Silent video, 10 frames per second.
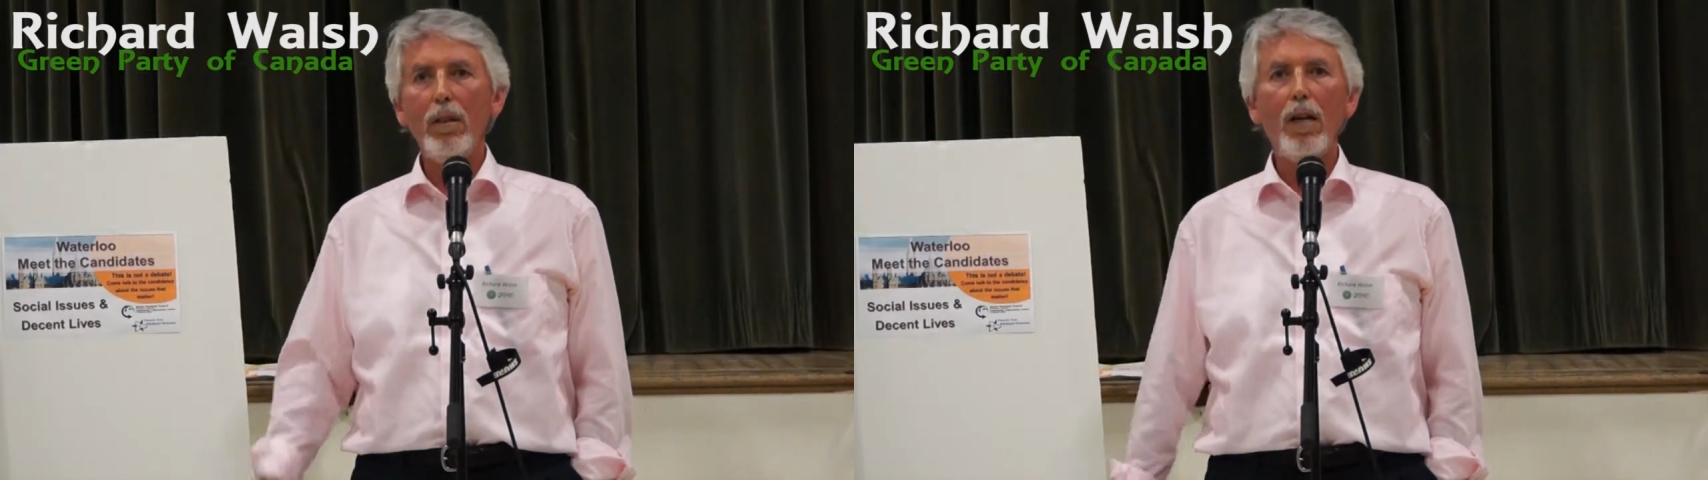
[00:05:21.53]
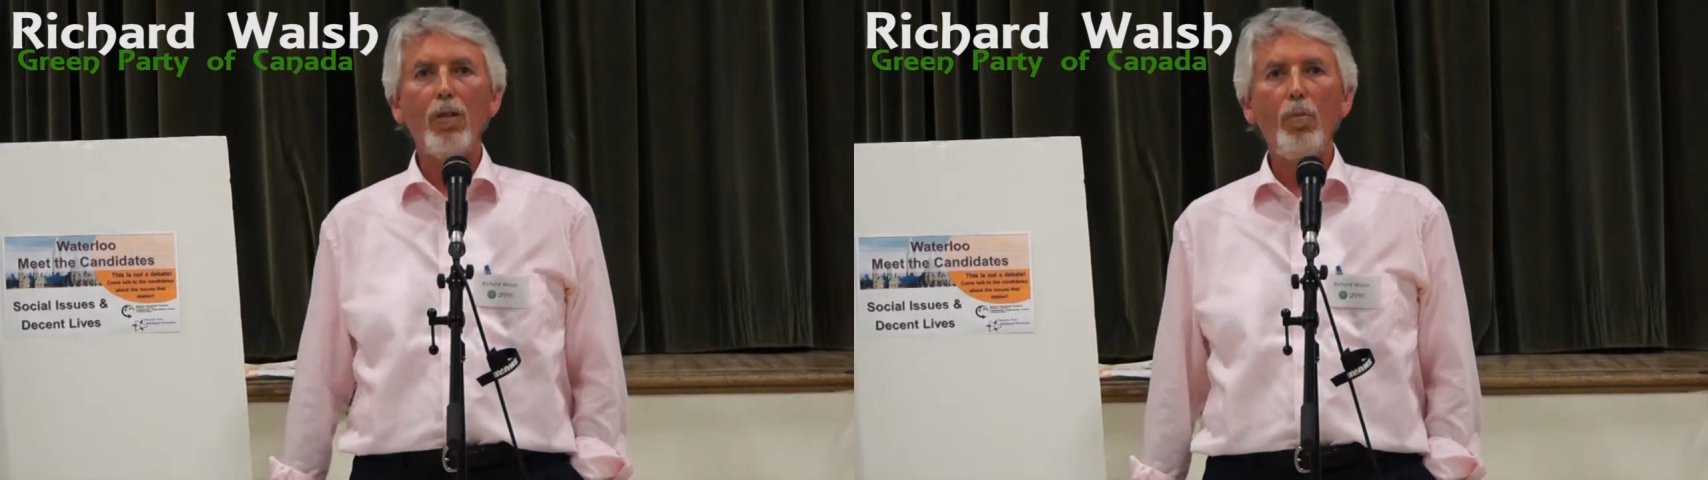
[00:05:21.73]

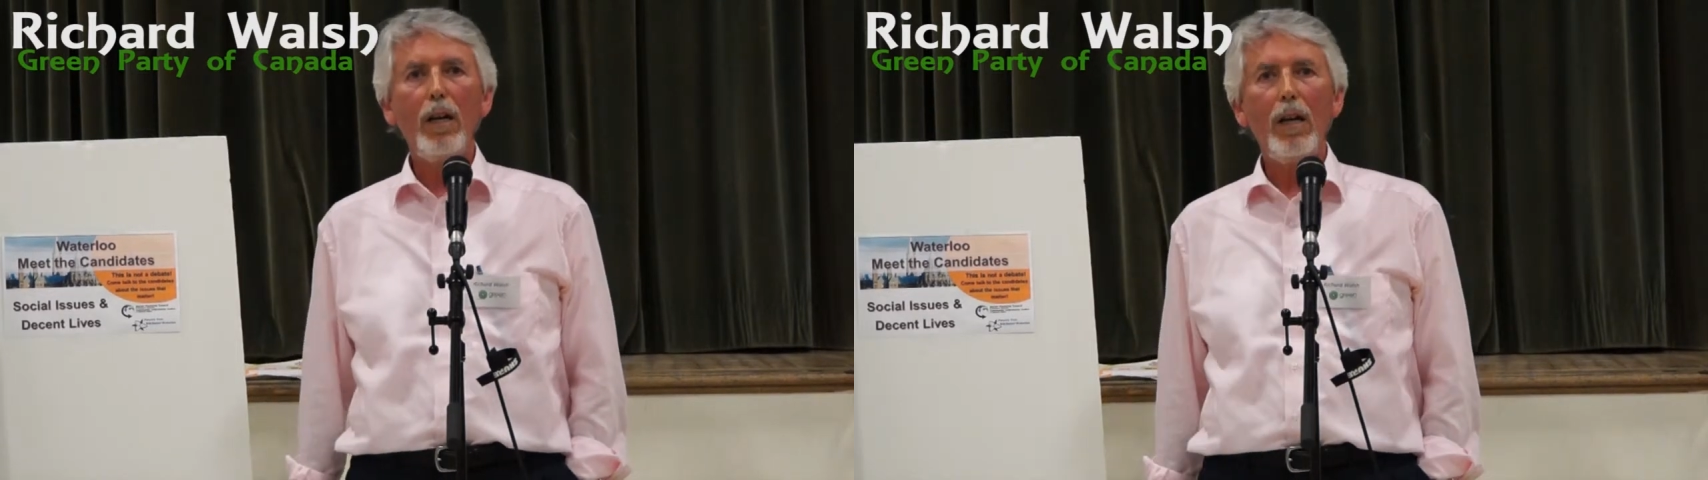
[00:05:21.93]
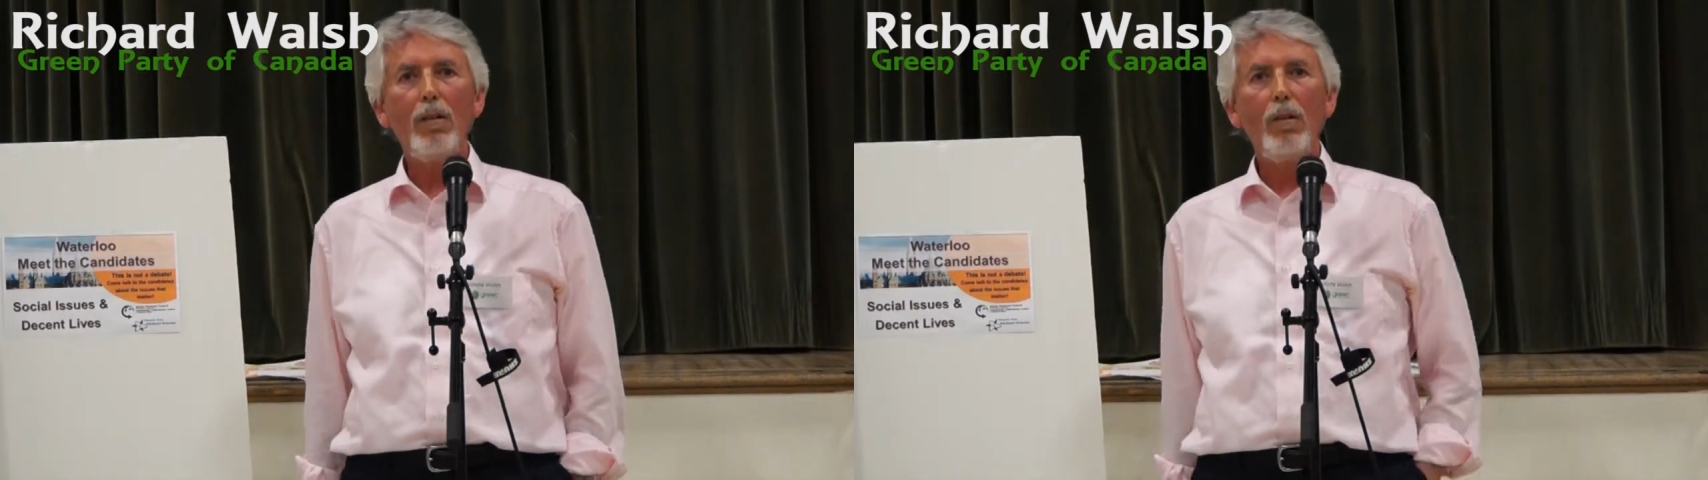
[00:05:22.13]
Yes, we
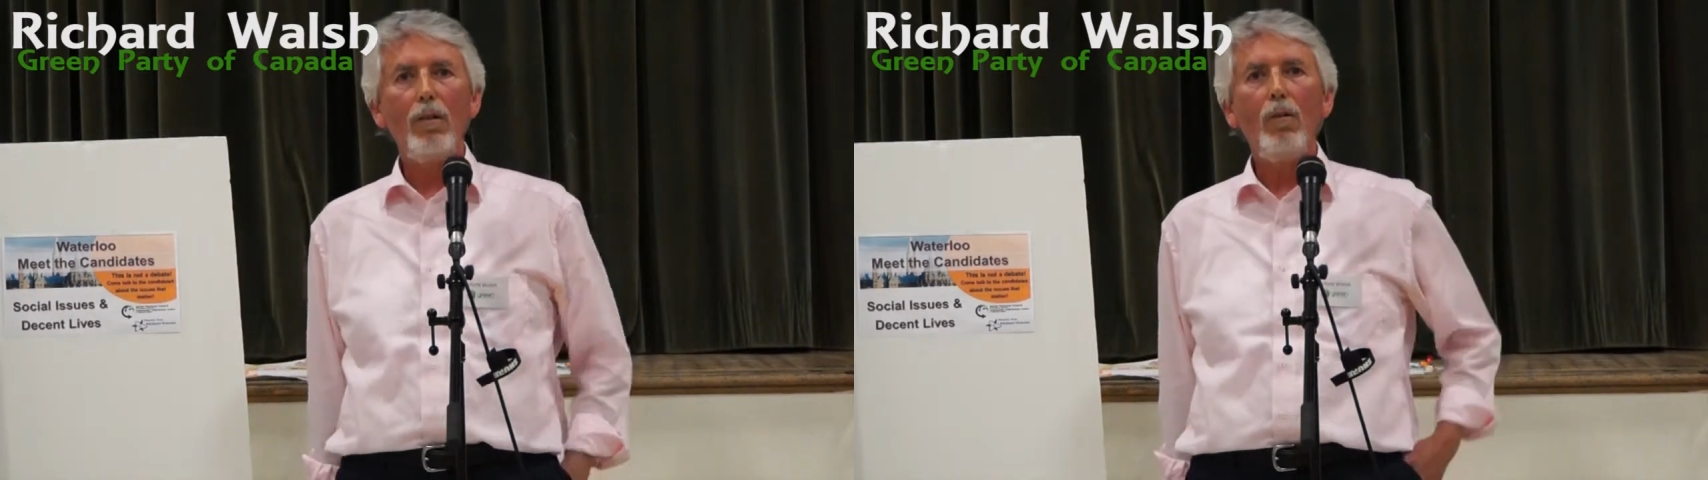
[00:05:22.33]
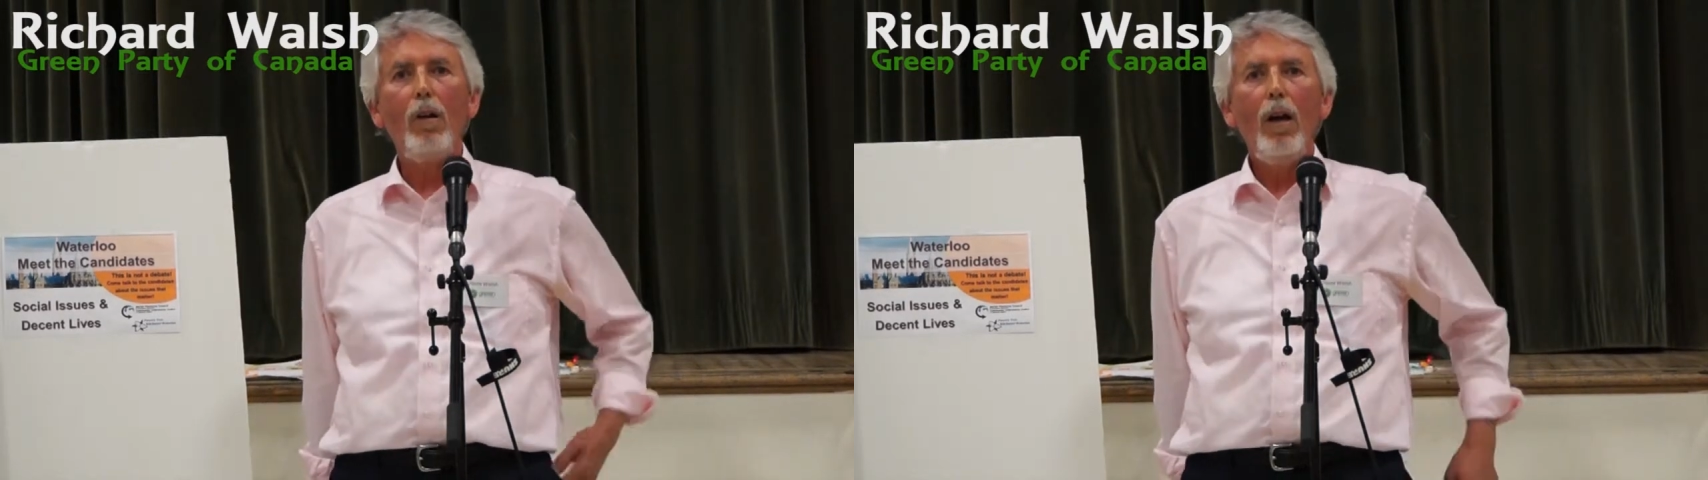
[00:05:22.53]
need
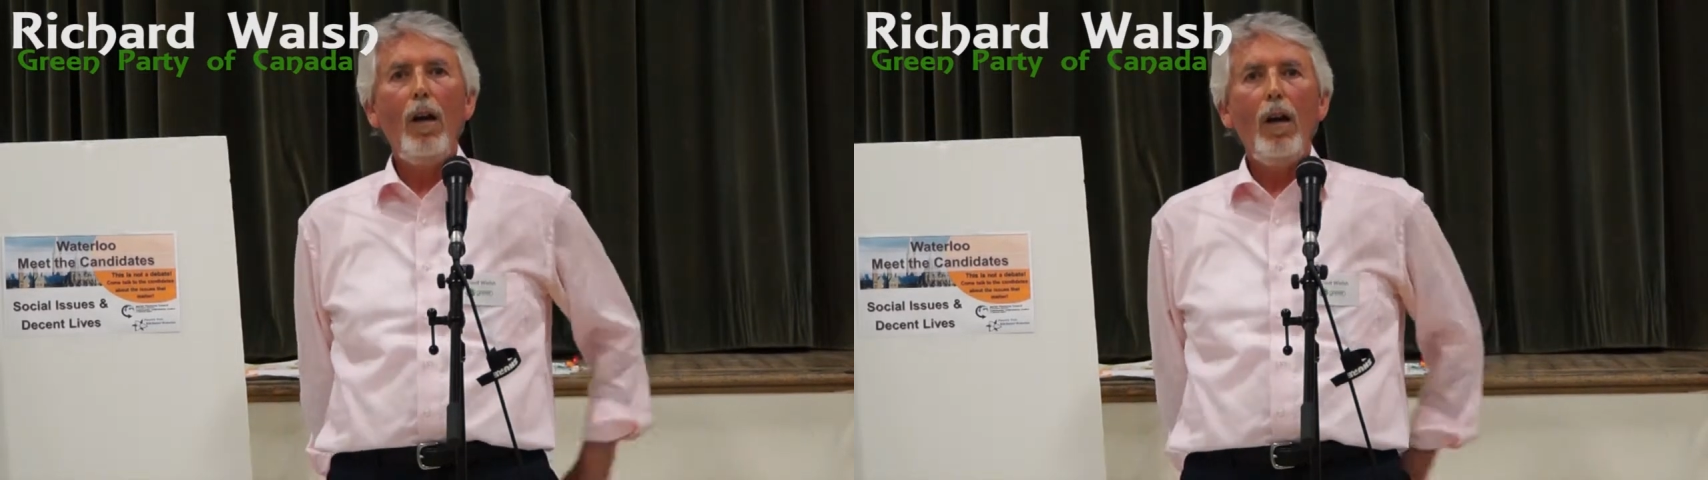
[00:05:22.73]
to